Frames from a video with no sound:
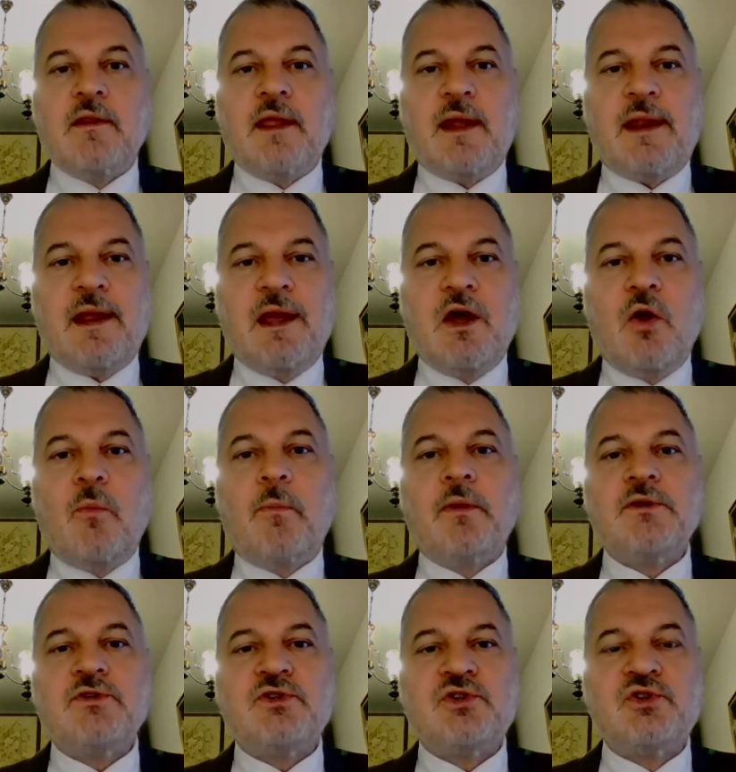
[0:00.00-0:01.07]
that help
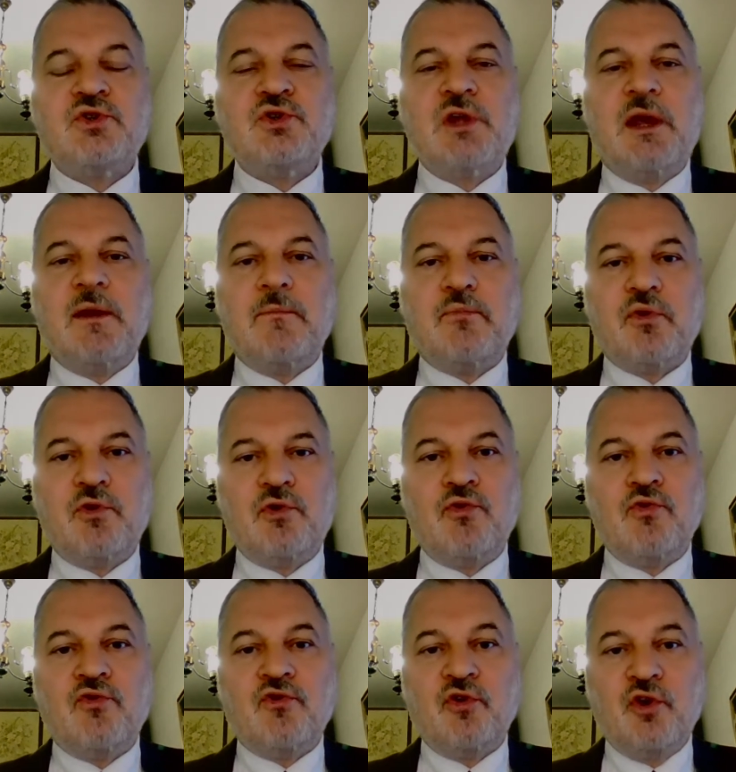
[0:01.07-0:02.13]
us to then
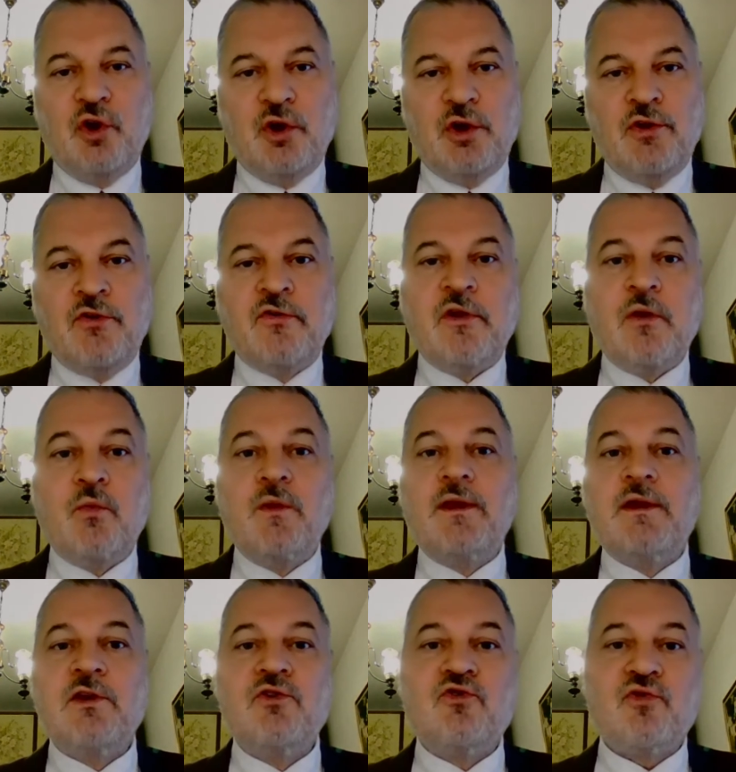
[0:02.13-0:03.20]
produce goods that
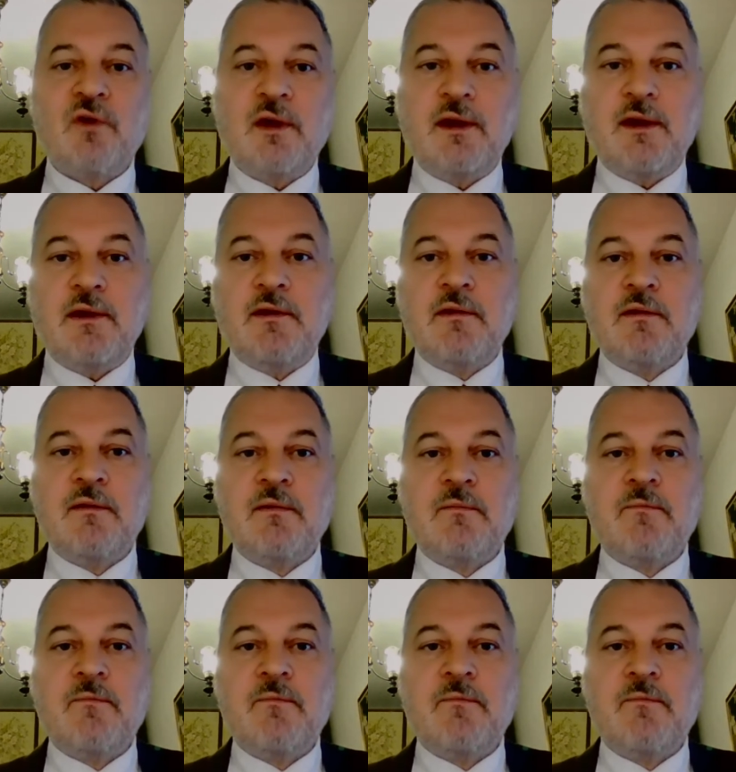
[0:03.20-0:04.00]
we can trade.